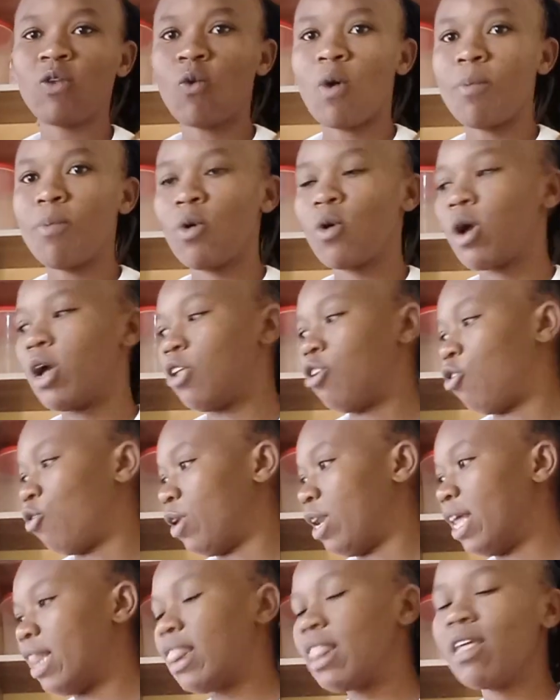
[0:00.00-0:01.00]
Kwamboka
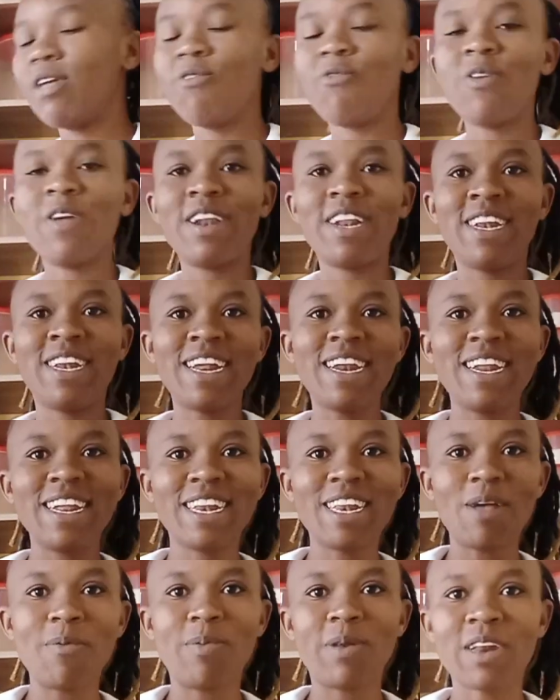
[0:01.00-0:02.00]
Judith. If you're a returning
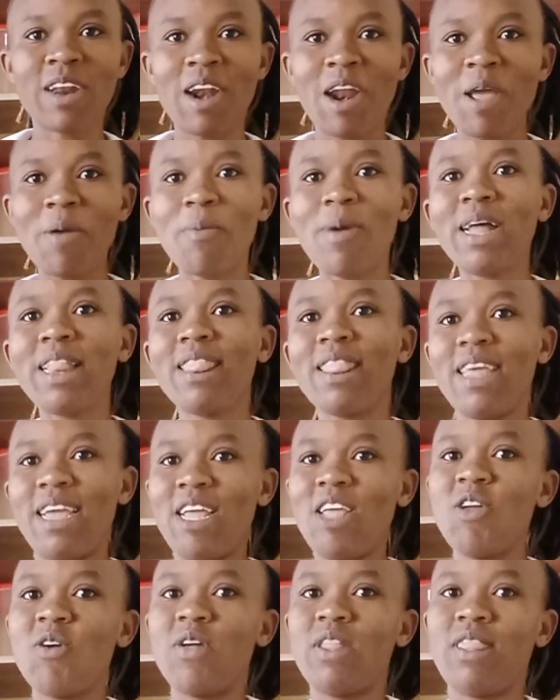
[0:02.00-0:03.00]
subscriber,
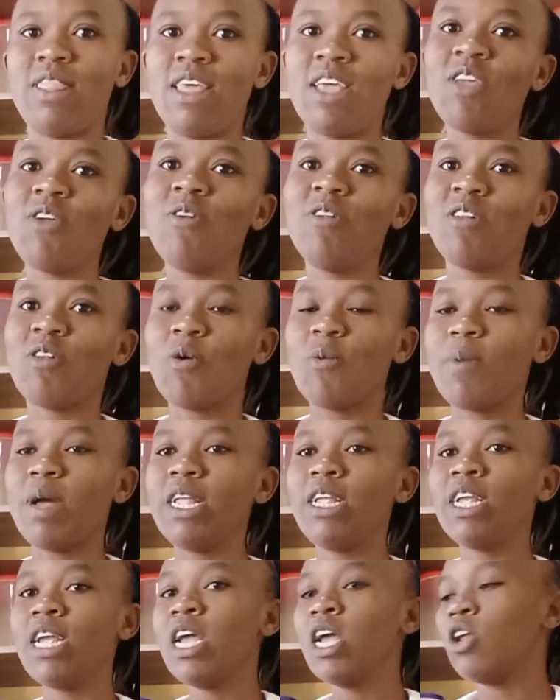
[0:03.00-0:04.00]
thank you and thank you so
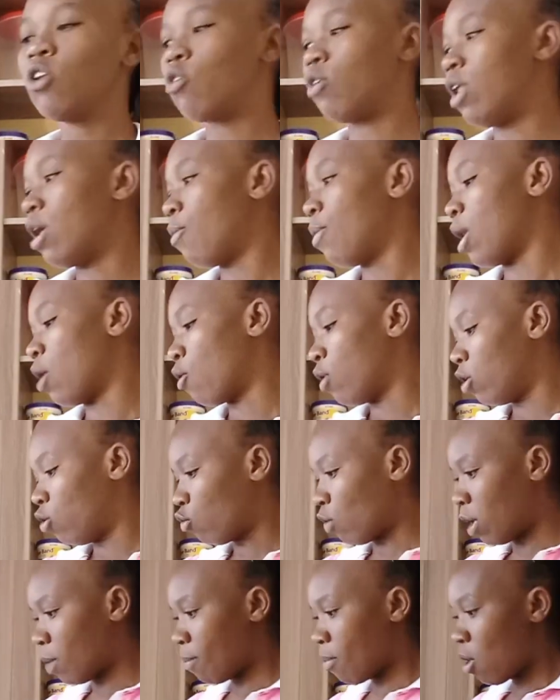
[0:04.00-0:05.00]
much. Today we are going
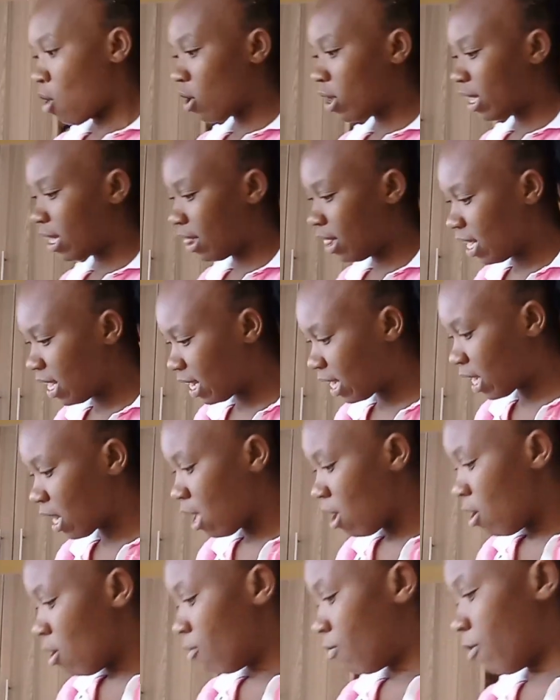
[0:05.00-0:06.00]
to unbox this
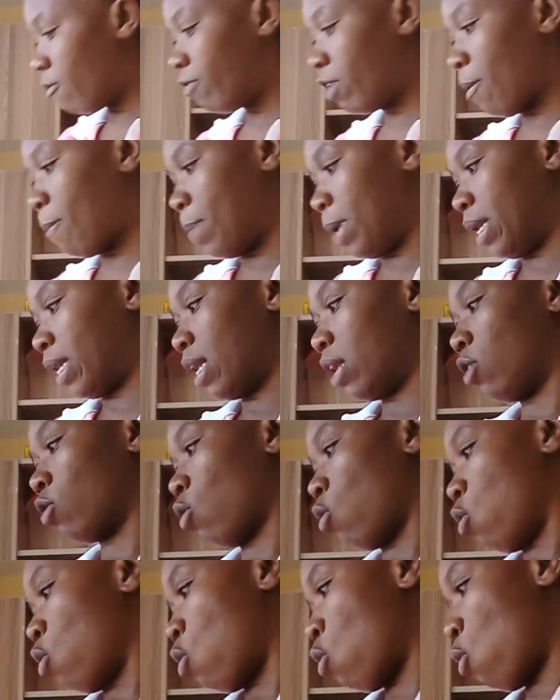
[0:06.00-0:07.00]
50 pieces
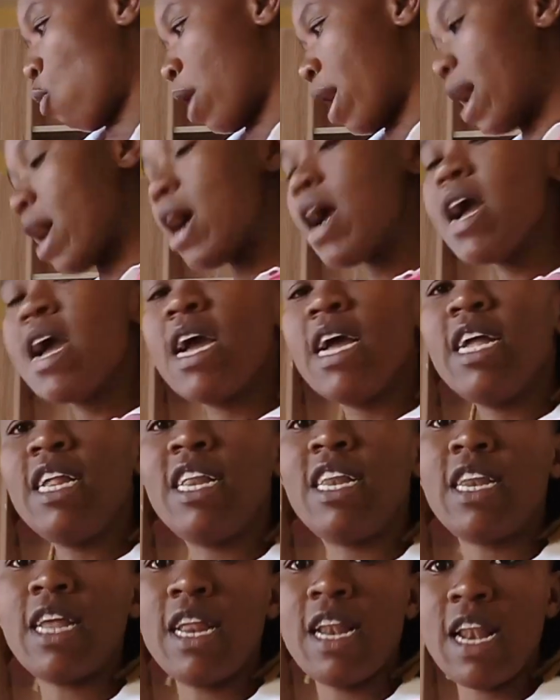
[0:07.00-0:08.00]
cookware. It's
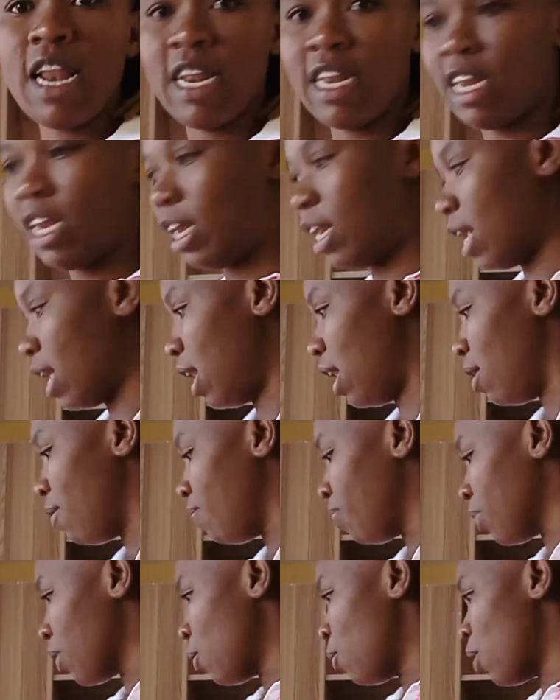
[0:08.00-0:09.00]
stainless steel.
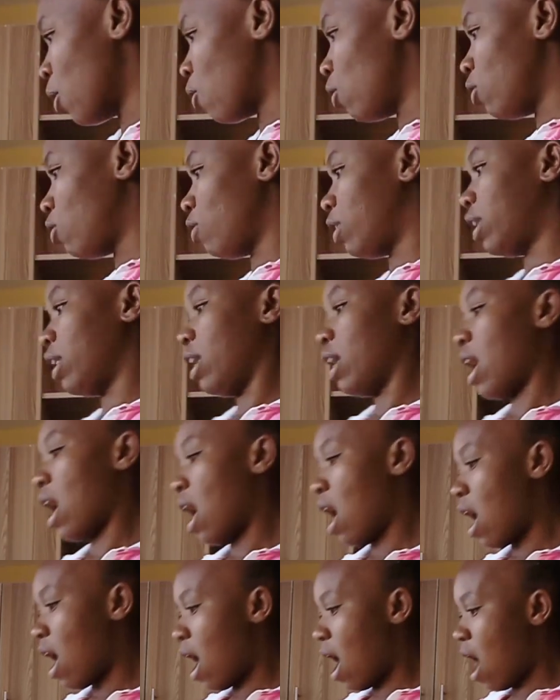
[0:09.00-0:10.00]
We're going to see
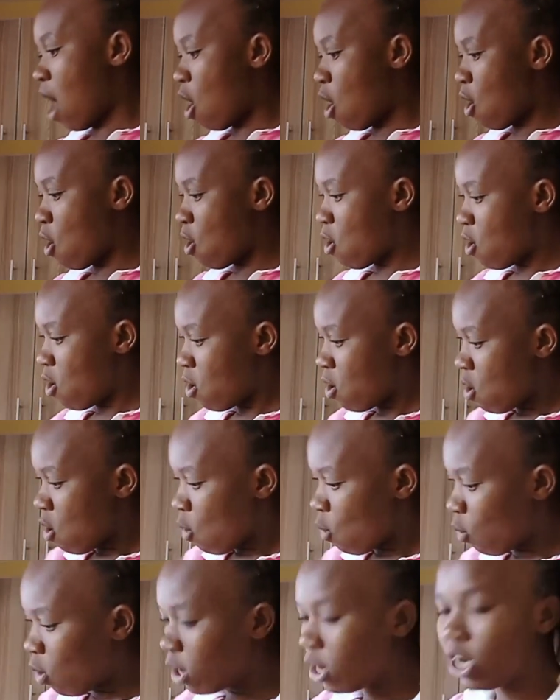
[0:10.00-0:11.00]

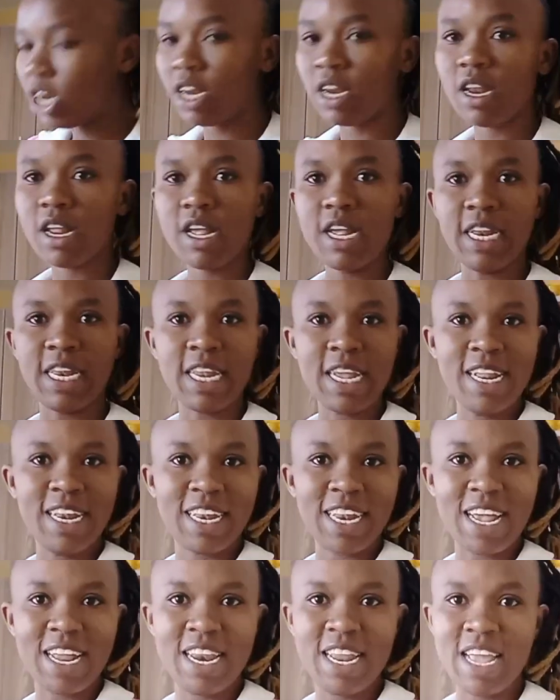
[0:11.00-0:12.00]
what is
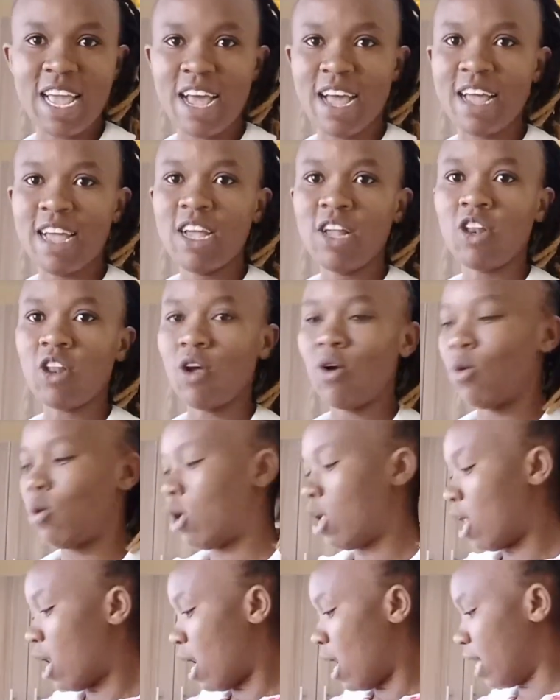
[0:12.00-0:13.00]
inside here.
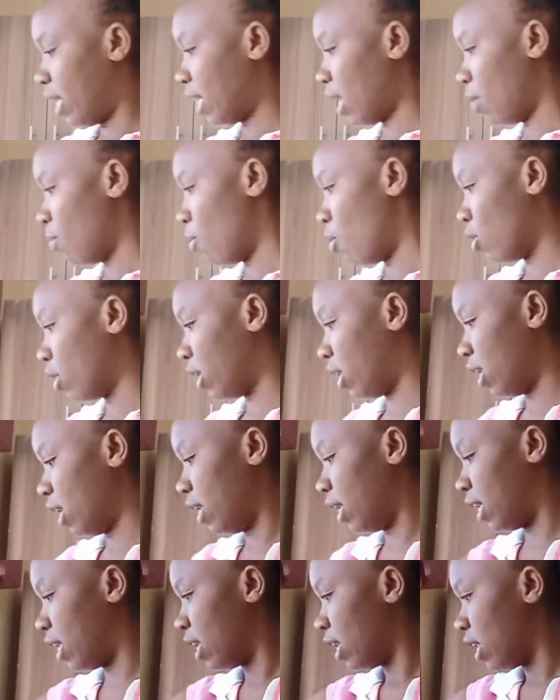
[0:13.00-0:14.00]
So let's unbox it.